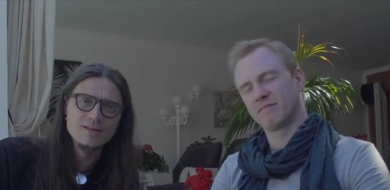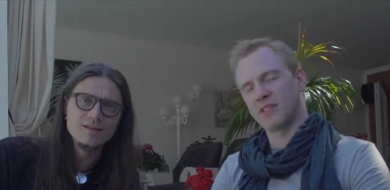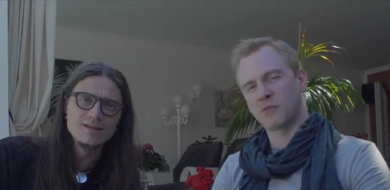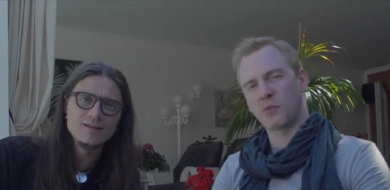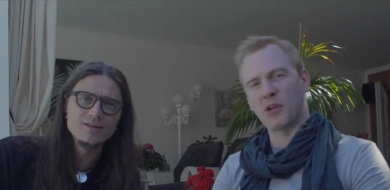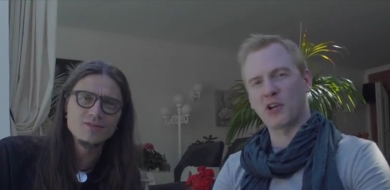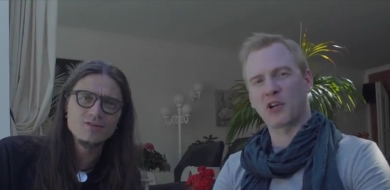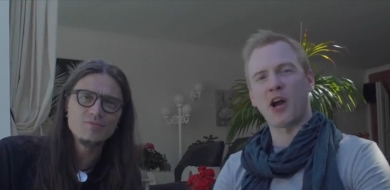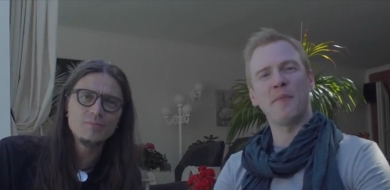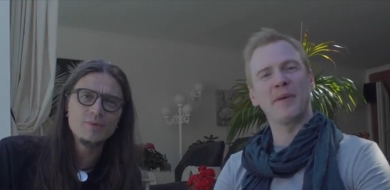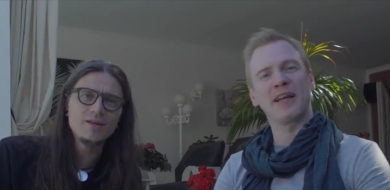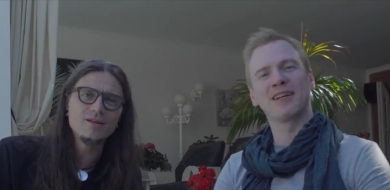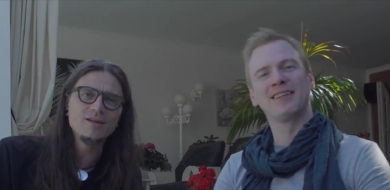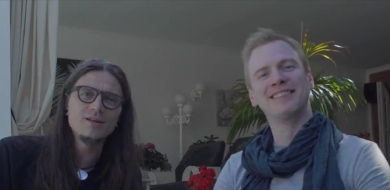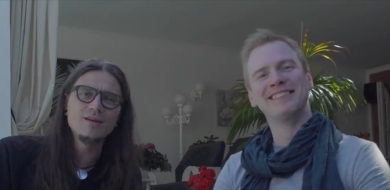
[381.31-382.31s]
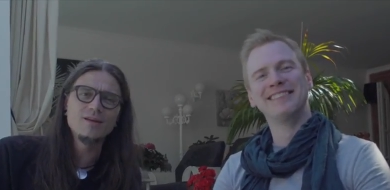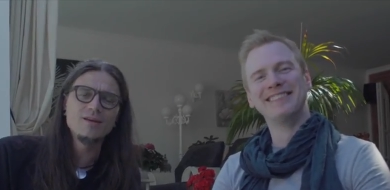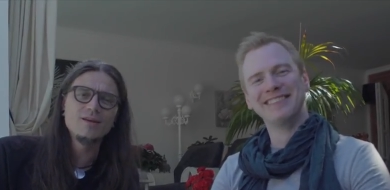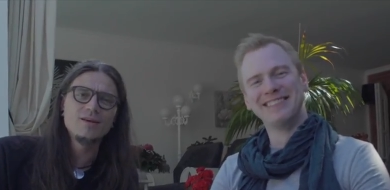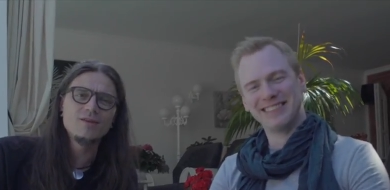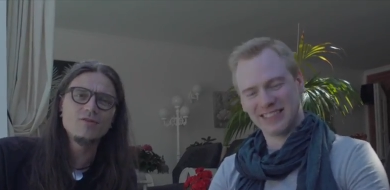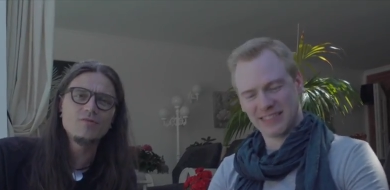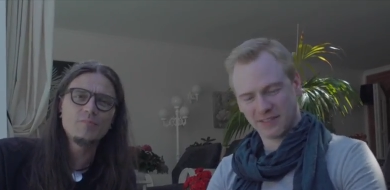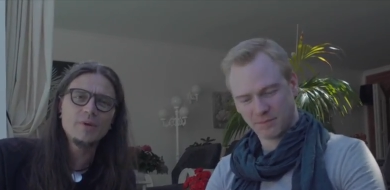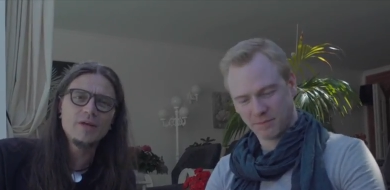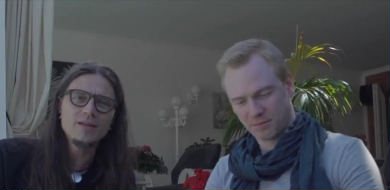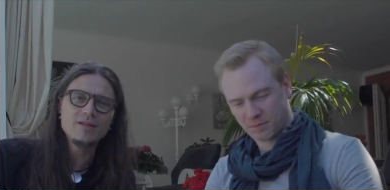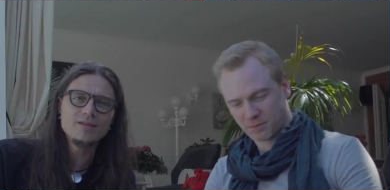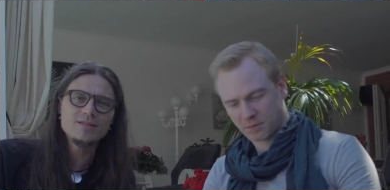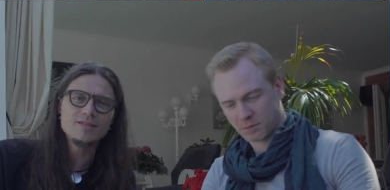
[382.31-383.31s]
Speaker 1: That's why you're you've coming. Been, you've
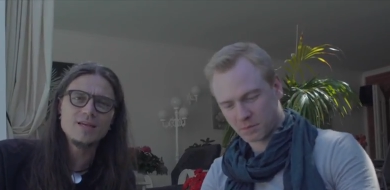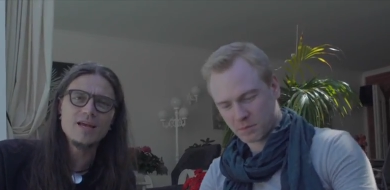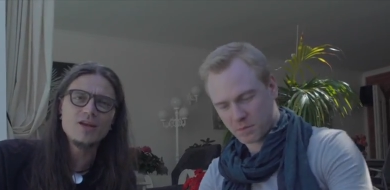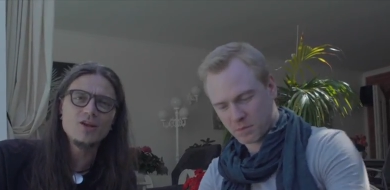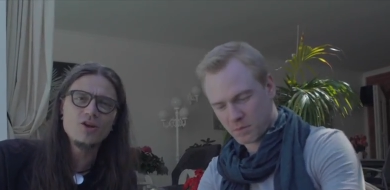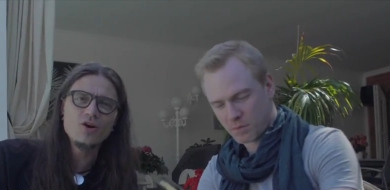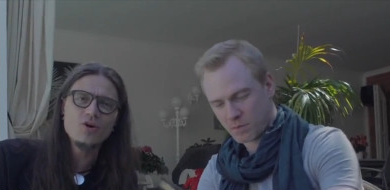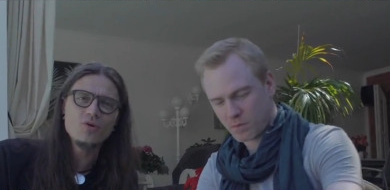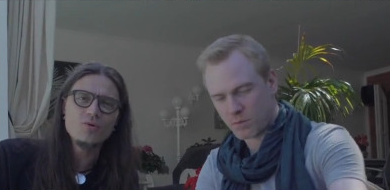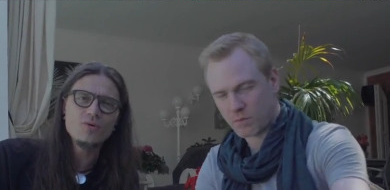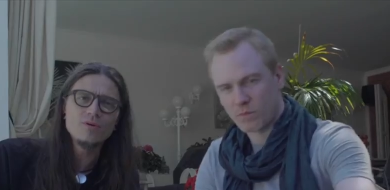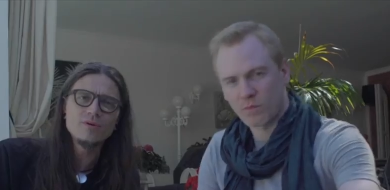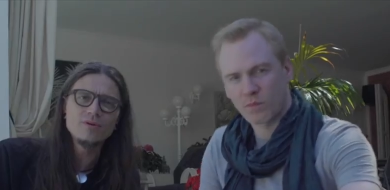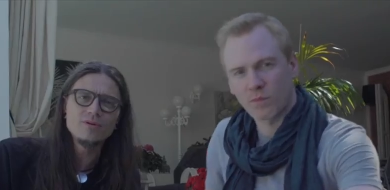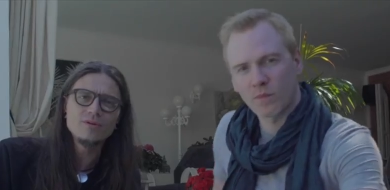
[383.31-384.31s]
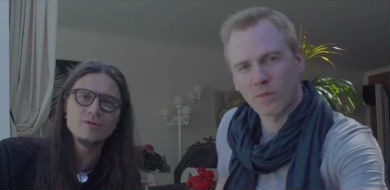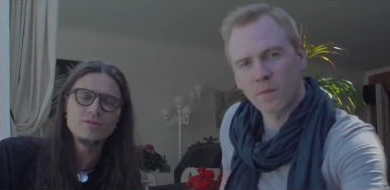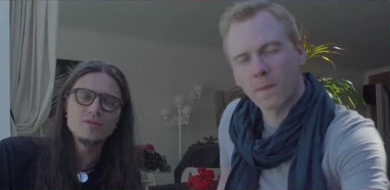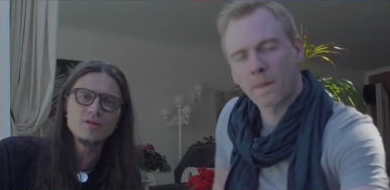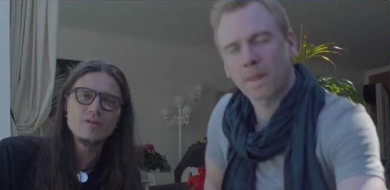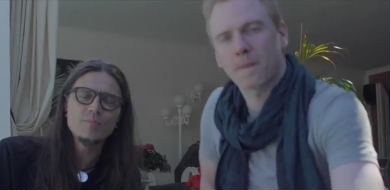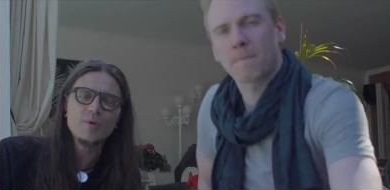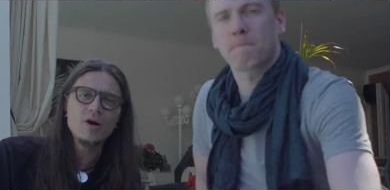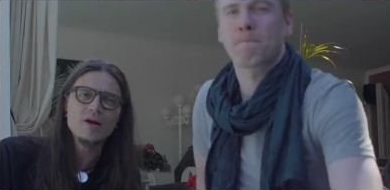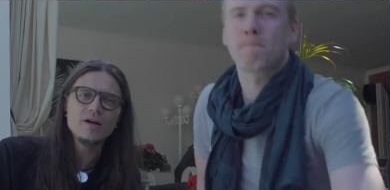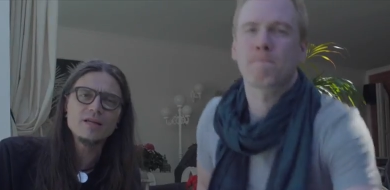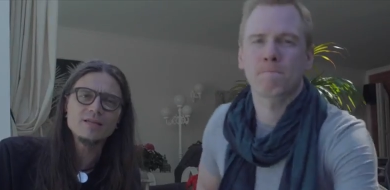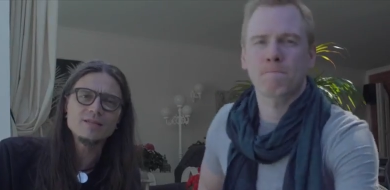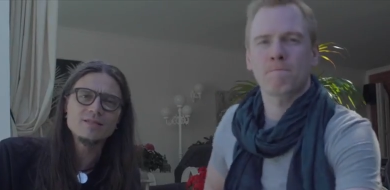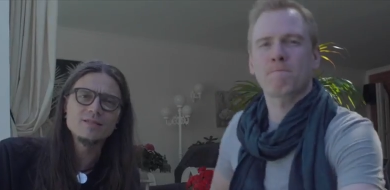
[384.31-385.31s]
been saying no to the
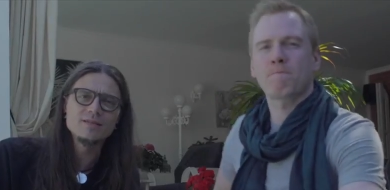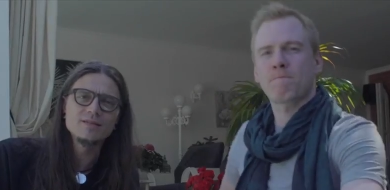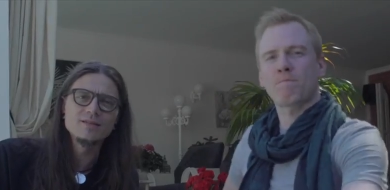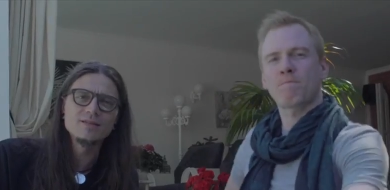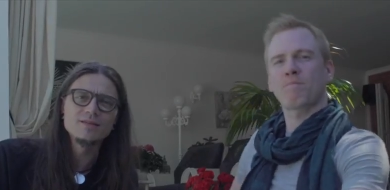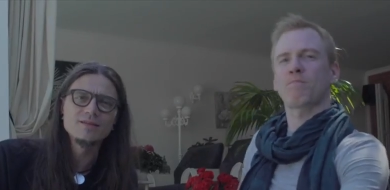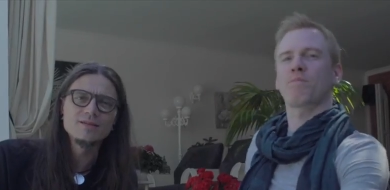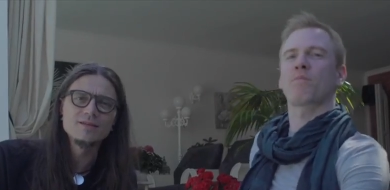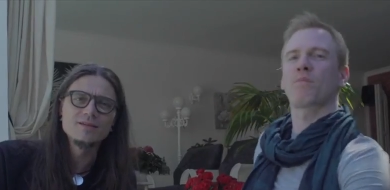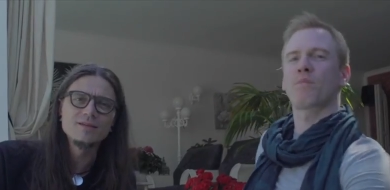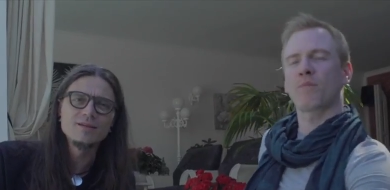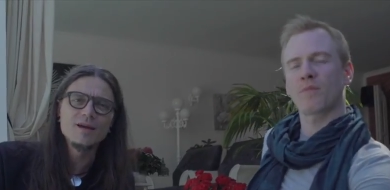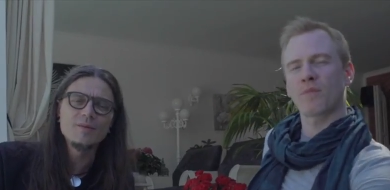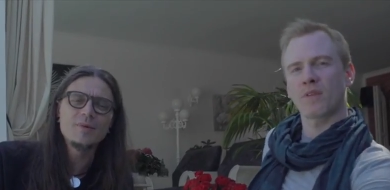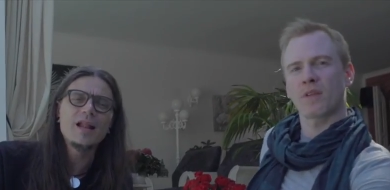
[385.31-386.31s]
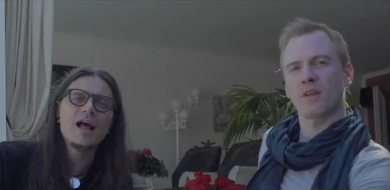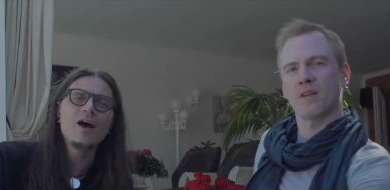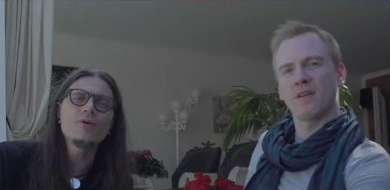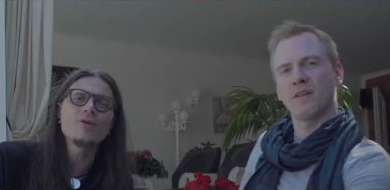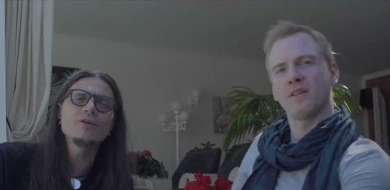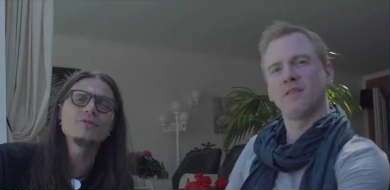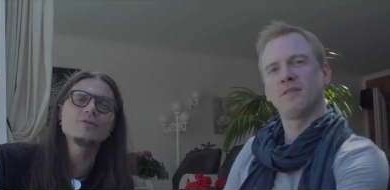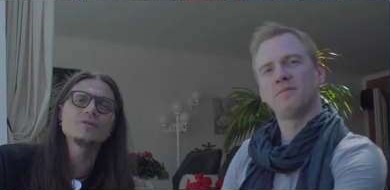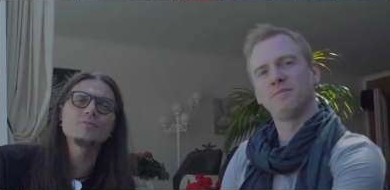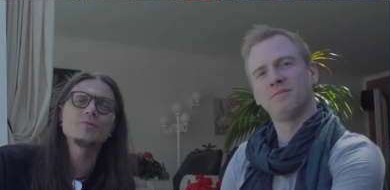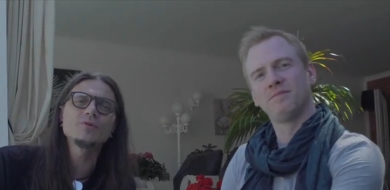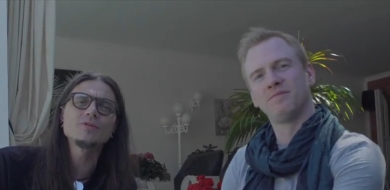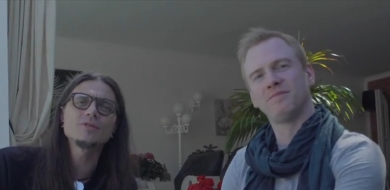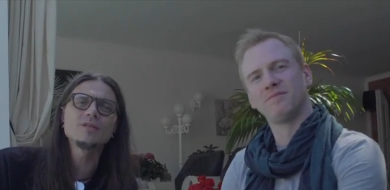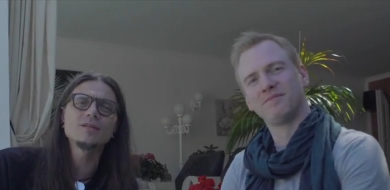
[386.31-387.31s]
parties. I mean, how are you
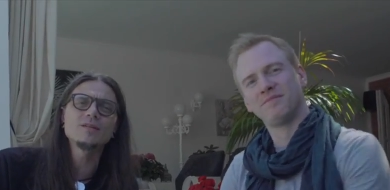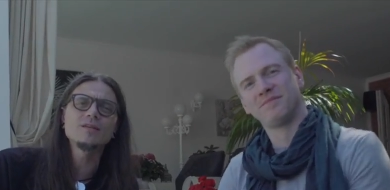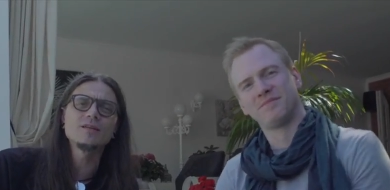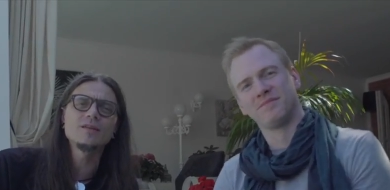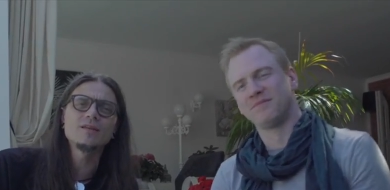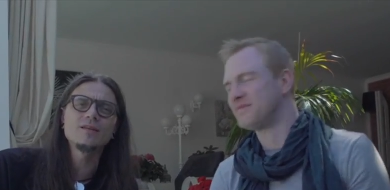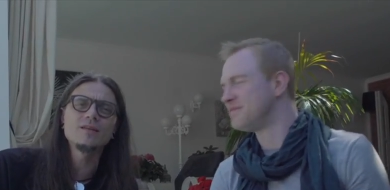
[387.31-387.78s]
supposed to